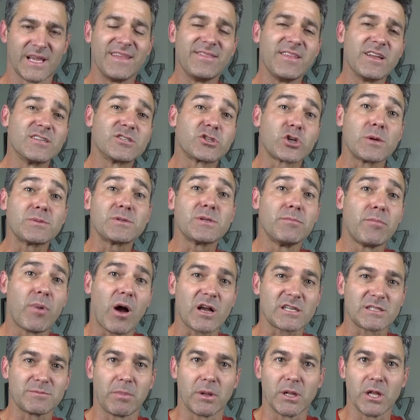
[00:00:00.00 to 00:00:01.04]
In the description
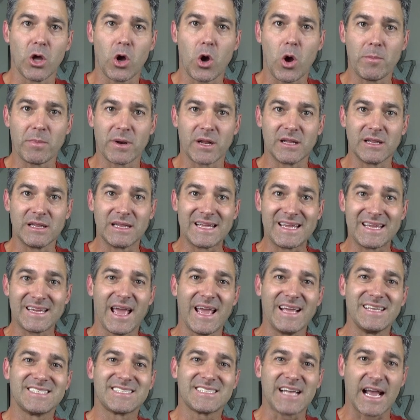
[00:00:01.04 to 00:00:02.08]
box below, I'm gonna link
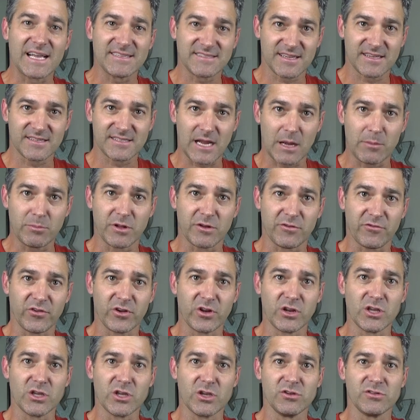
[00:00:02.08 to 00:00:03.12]
a sizing template for
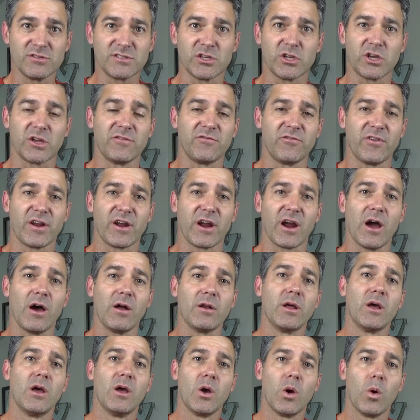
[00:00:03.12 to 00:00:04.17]
you to use so you can figure
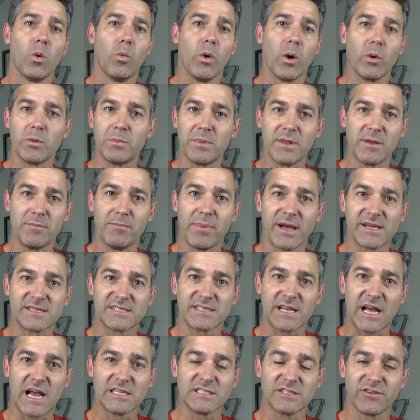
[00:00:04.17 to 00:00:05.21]
out what would be the best
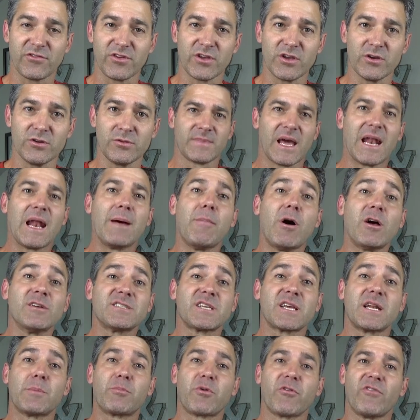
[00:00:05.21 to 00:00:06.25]
size for you. And I'm
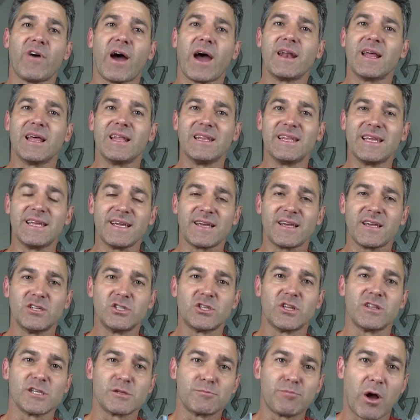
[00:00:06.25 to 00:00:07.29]
also gonna provide a link
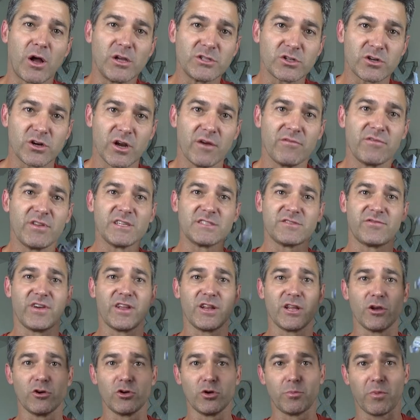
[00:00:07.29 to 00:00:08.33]
to the sponsor of this
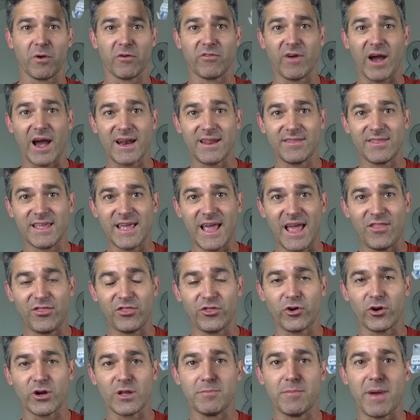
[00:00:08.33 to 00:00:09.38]
video who provided the
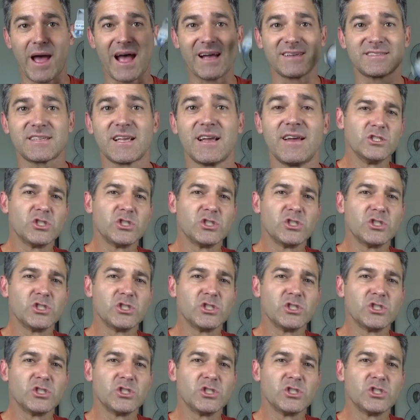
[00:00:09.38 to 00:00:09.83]
N30 mask.